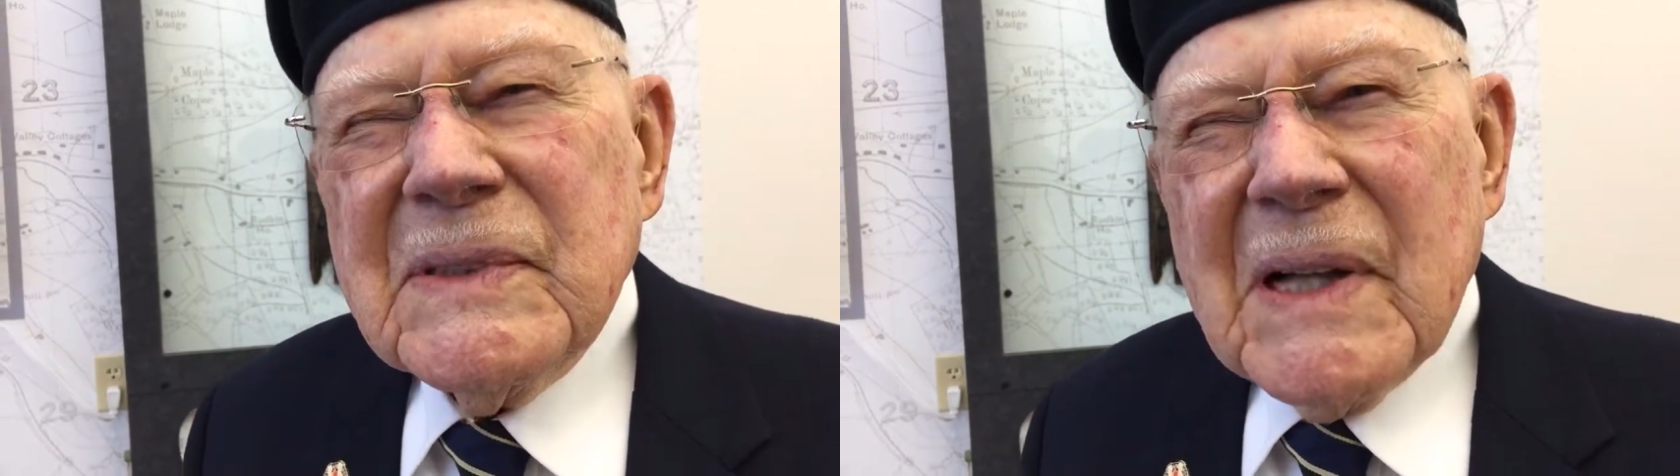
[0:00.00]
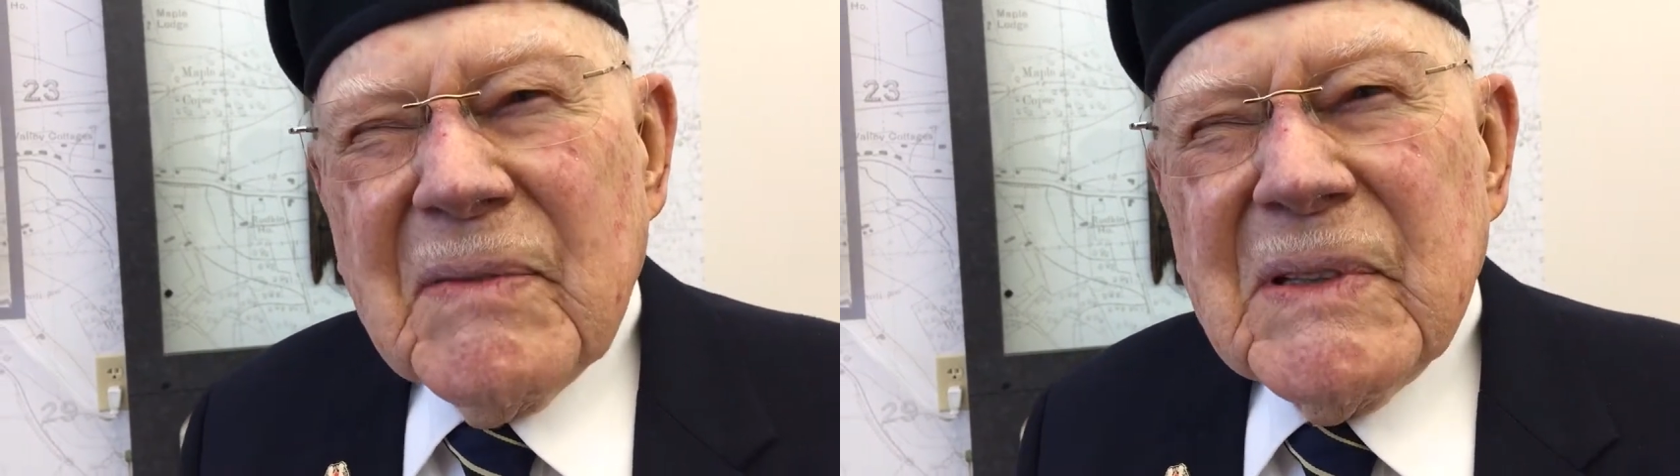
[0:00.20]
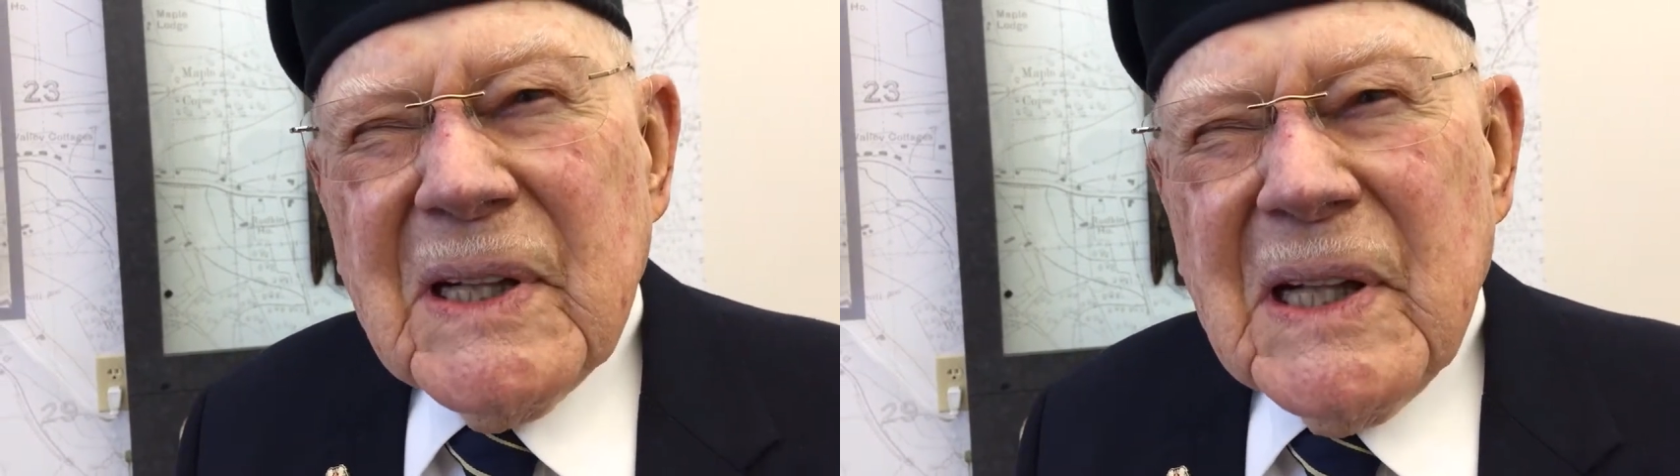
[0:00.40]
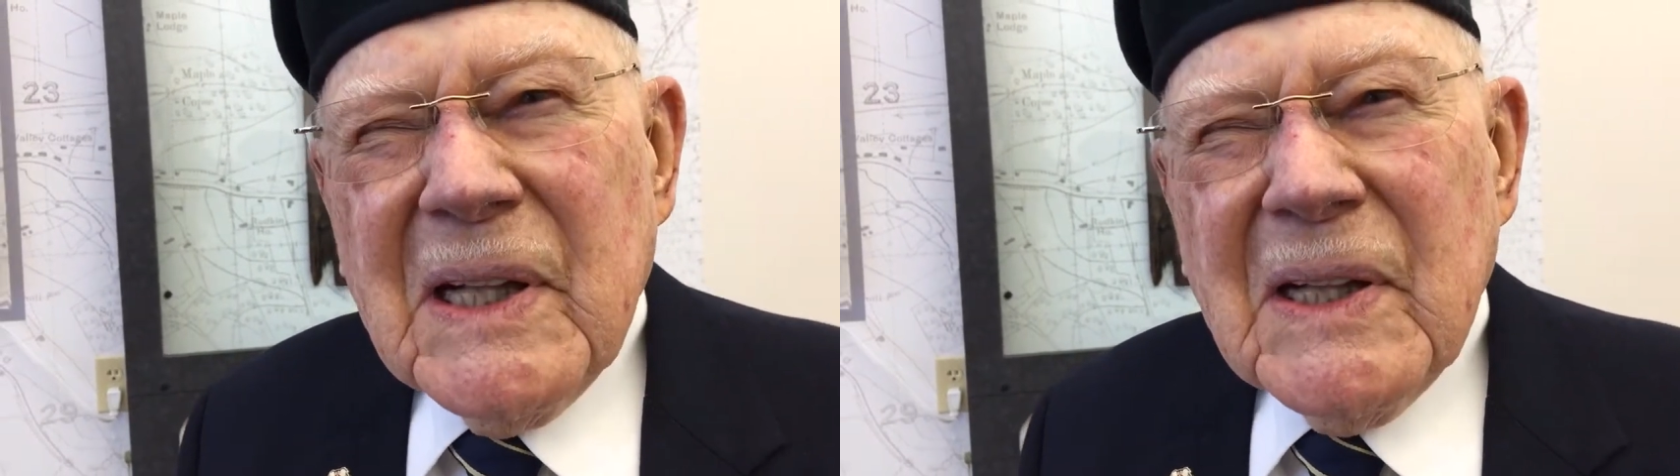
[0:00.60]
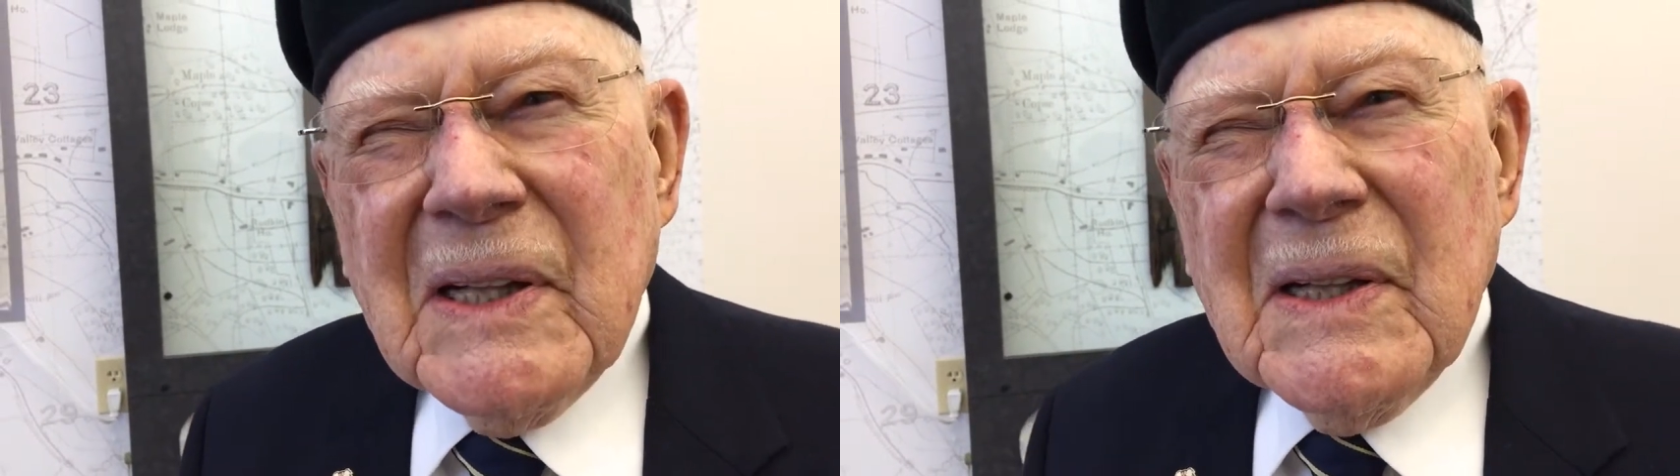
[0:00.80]

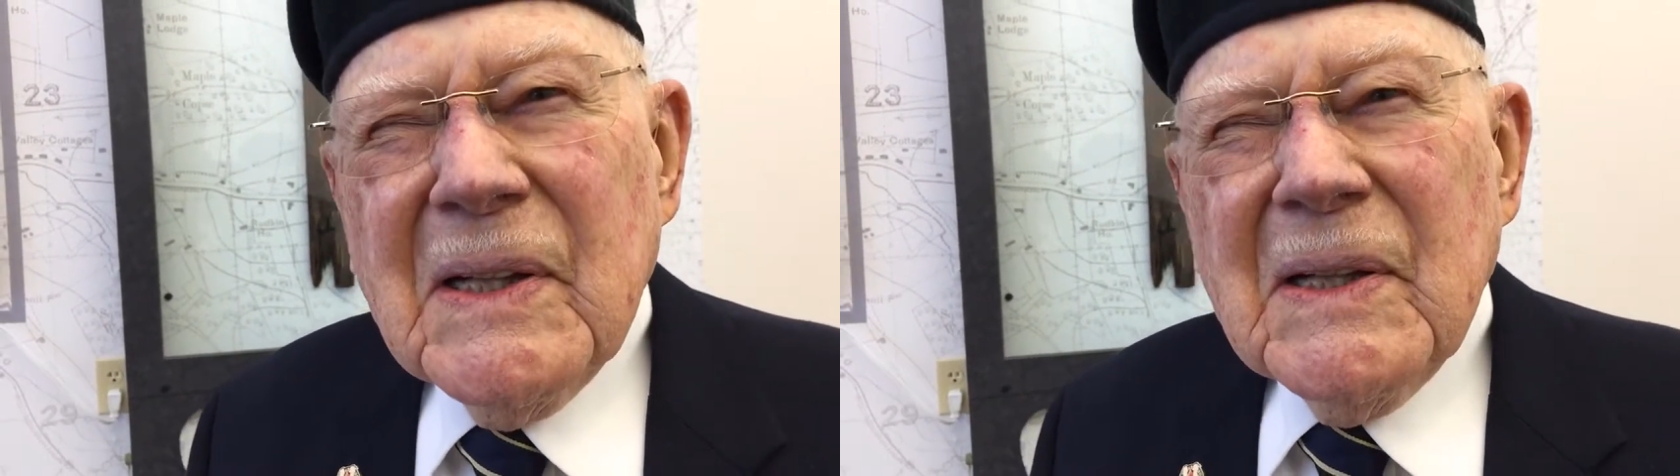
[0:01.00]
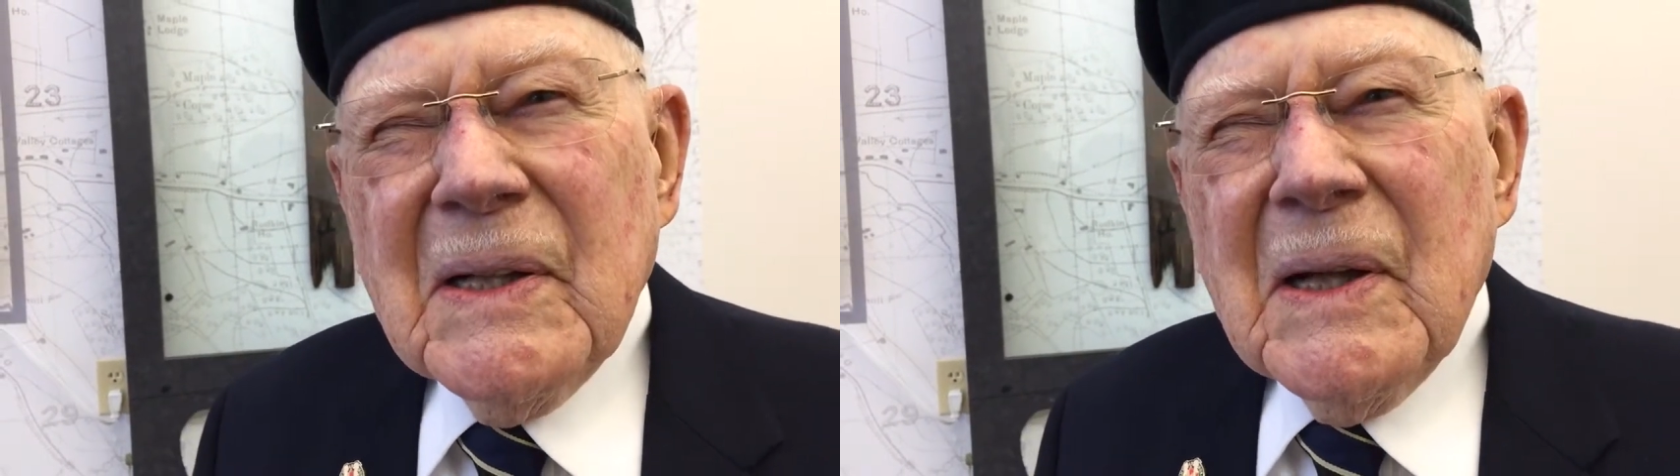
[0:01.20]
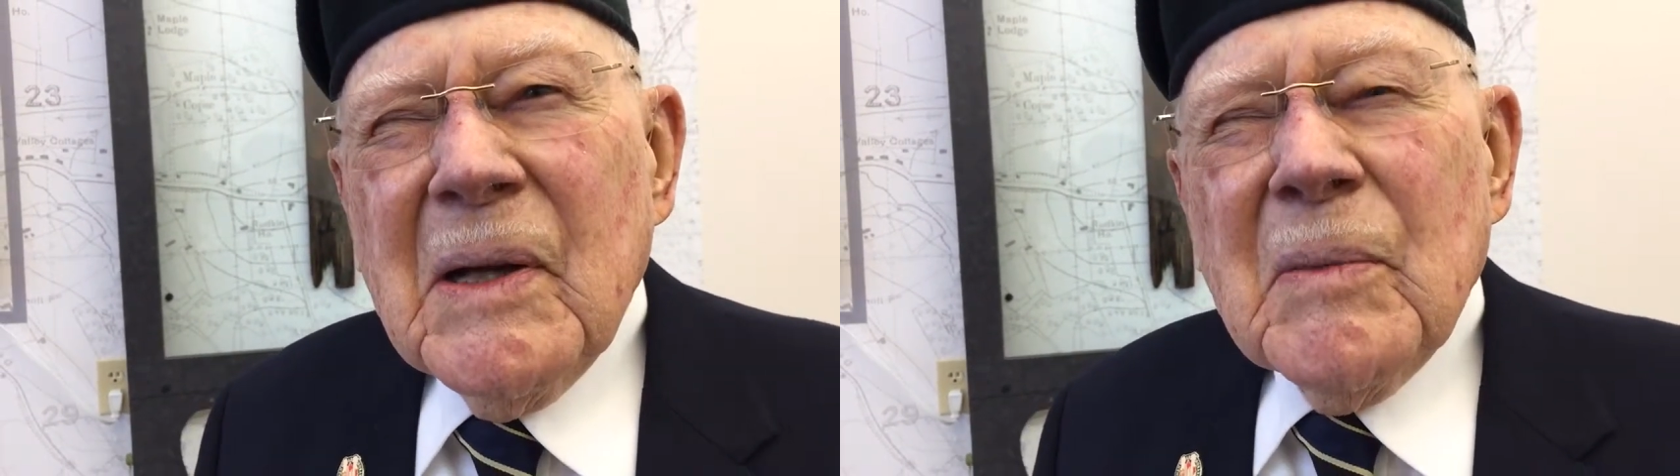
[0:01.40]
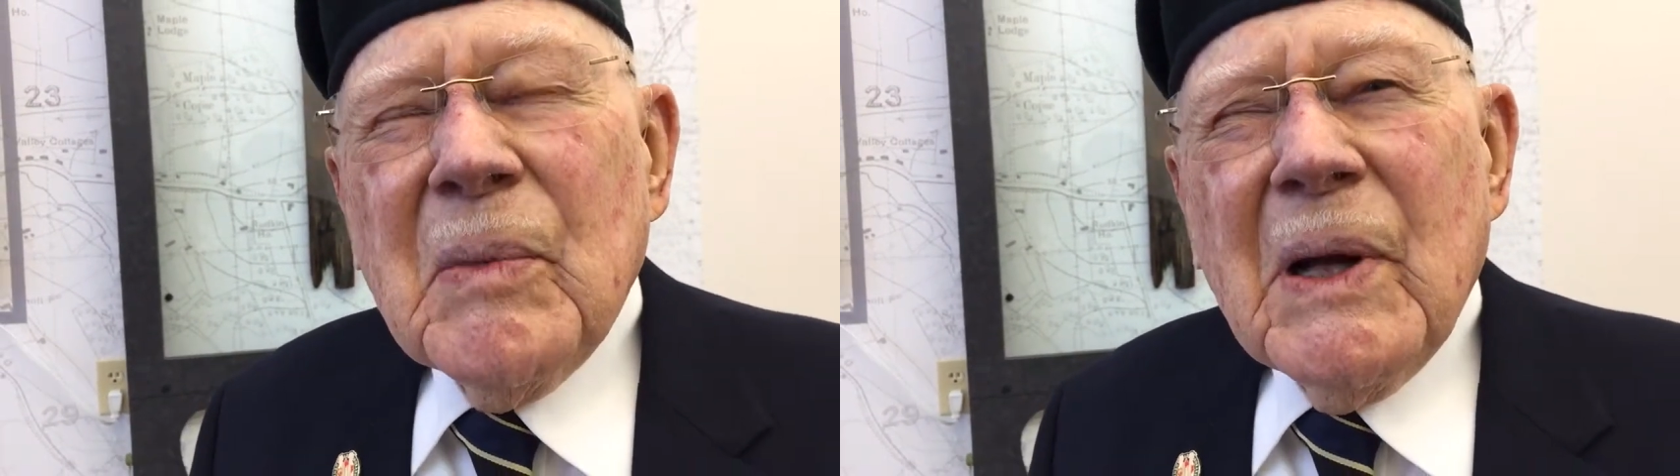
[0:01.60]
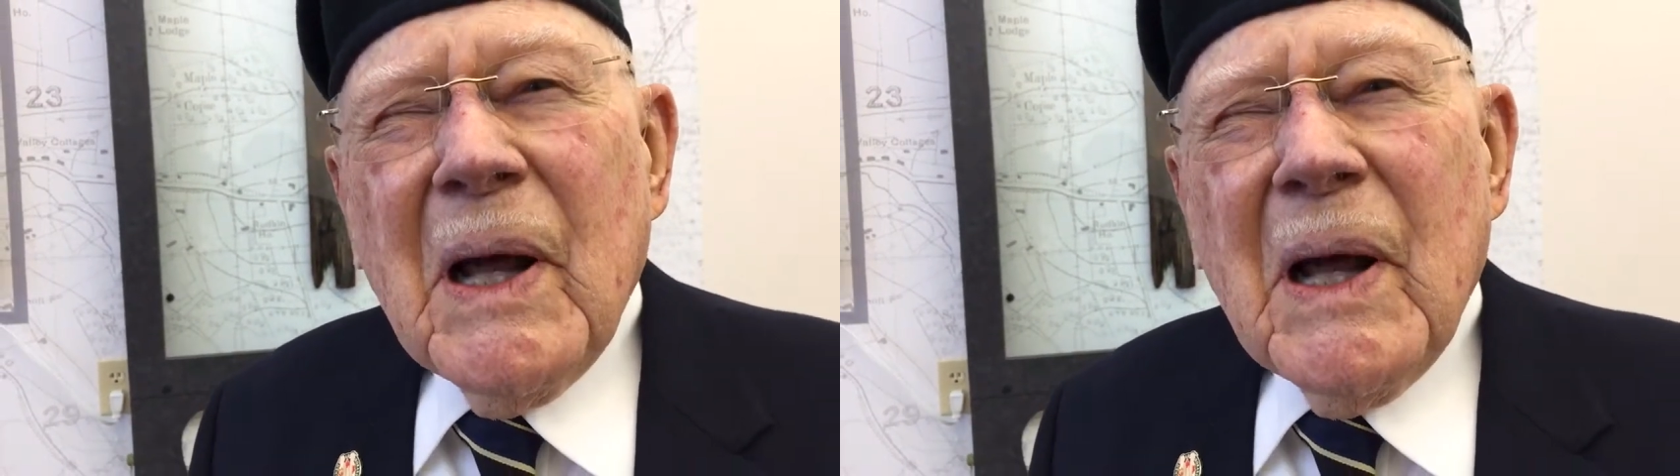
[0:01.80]
17, but